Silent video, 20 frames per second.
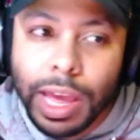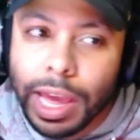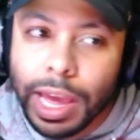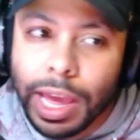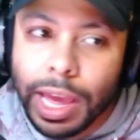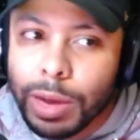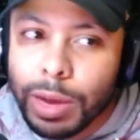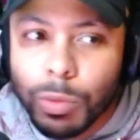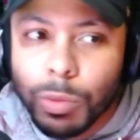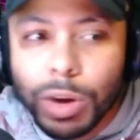
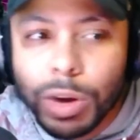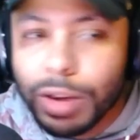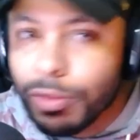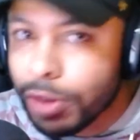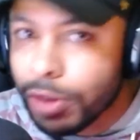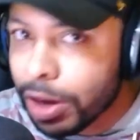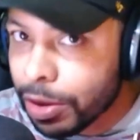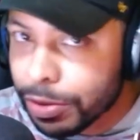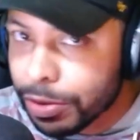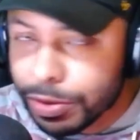and whatever
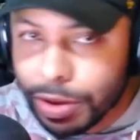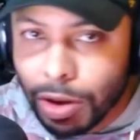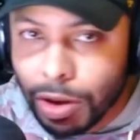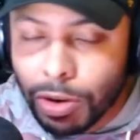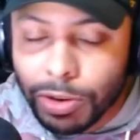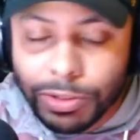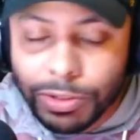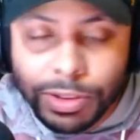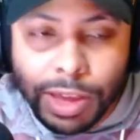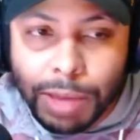else
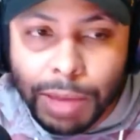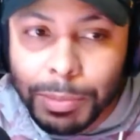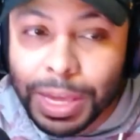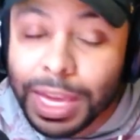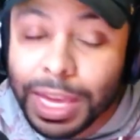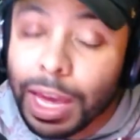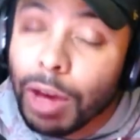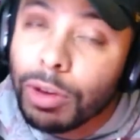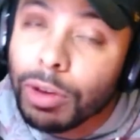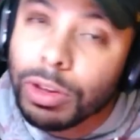cards coming
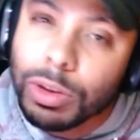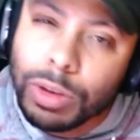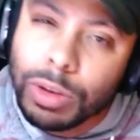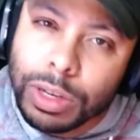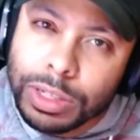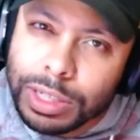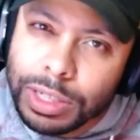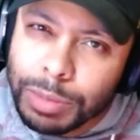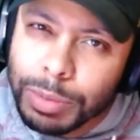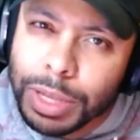out. You can
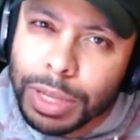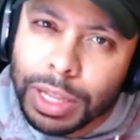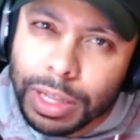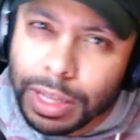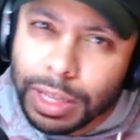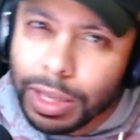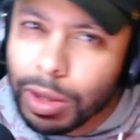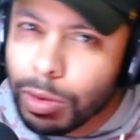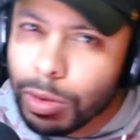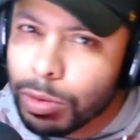typically
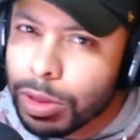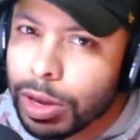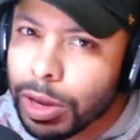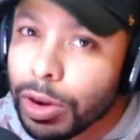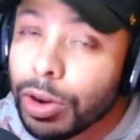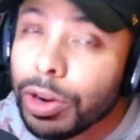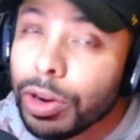go there.